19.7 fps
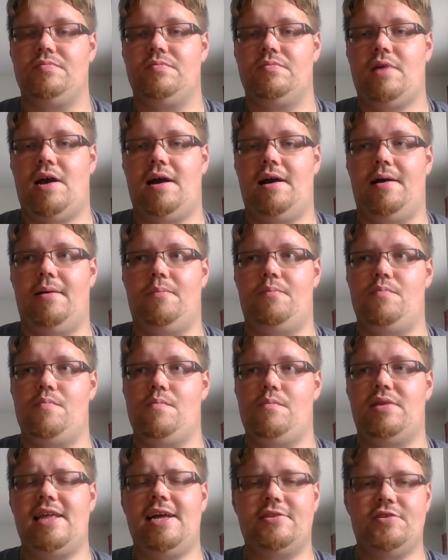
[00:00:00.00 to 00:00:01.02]
But
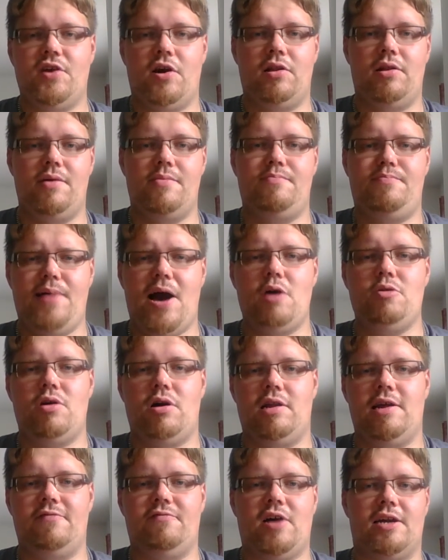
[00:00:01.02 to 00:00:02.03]
that's
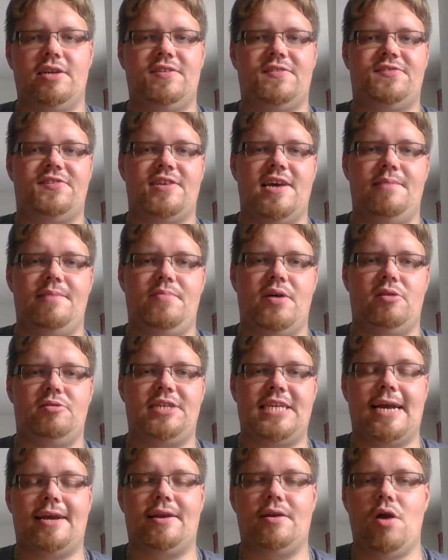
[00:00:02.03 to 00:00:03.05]
all I've got to say about
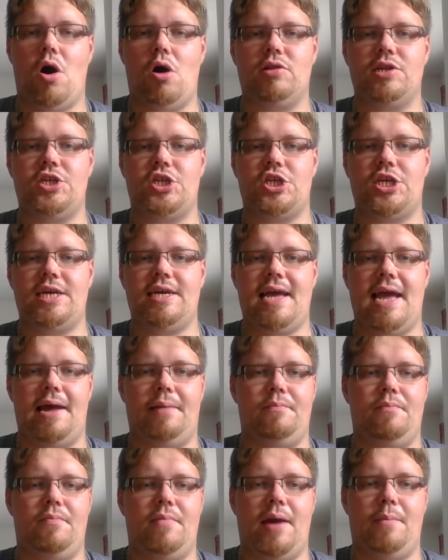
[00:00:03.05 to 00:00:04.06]
technology
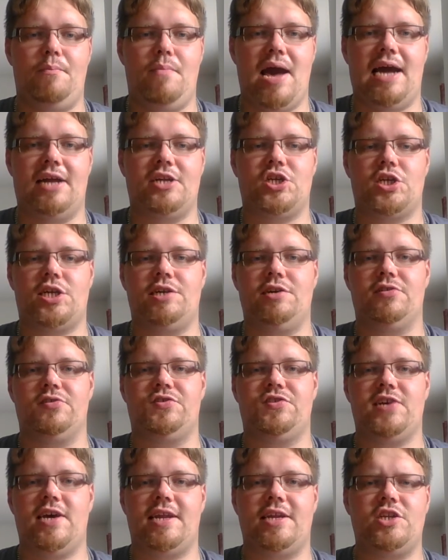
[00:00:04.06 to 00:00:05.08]
and magic in your
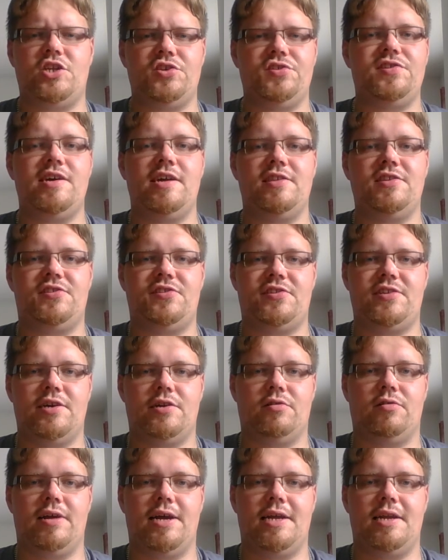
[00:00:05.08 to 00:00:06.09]
setting. Just
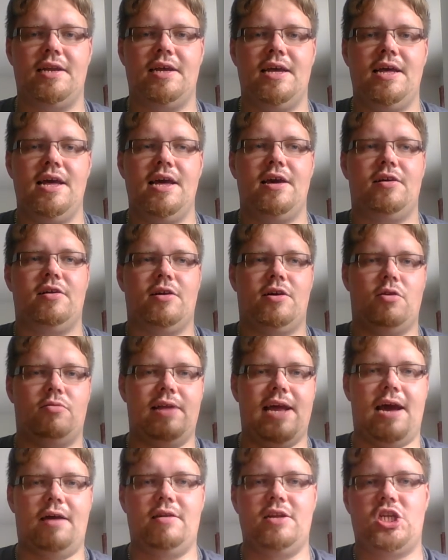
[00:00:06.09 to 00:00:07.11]
consider it. Go
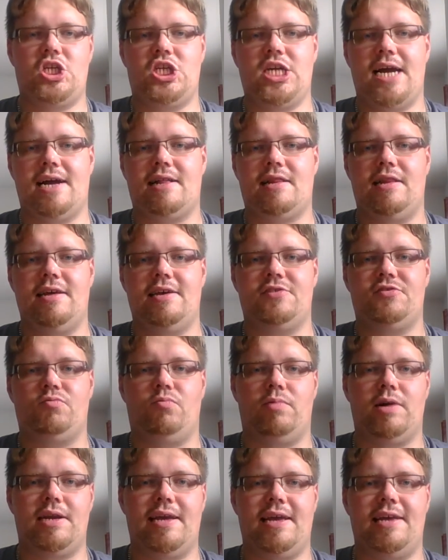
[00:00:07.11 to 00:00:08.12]
down a checklist.
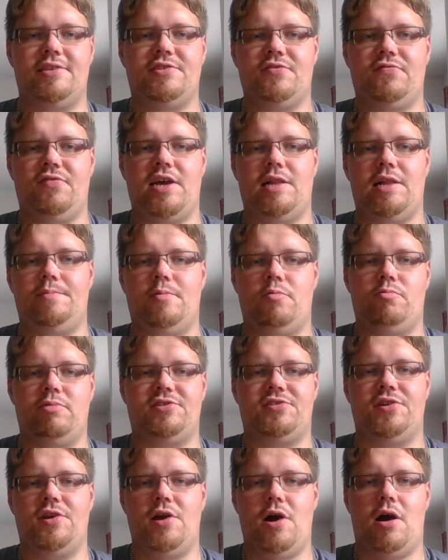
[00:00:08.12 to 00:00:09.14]
What is available?
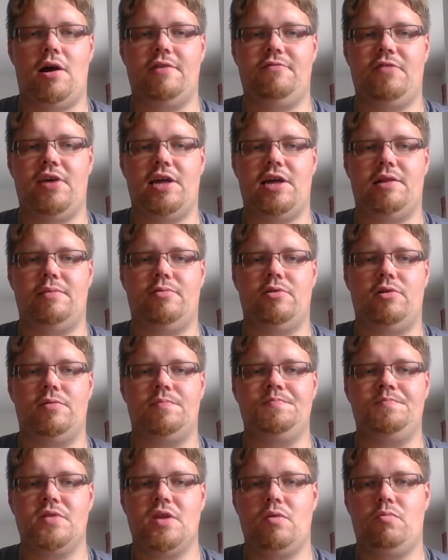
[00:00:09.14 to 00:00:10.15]
What's not available?
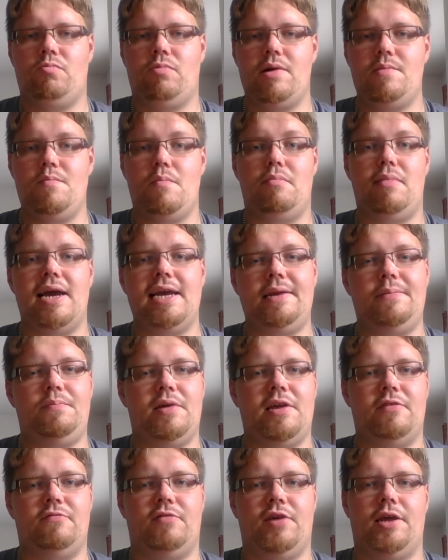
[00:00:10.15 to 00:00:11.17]
What might
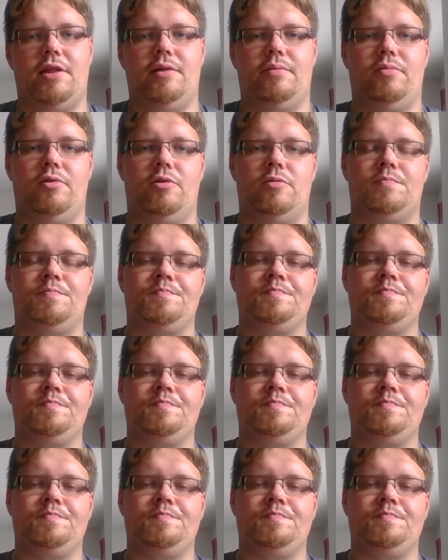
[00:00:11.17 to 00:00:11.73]
be available?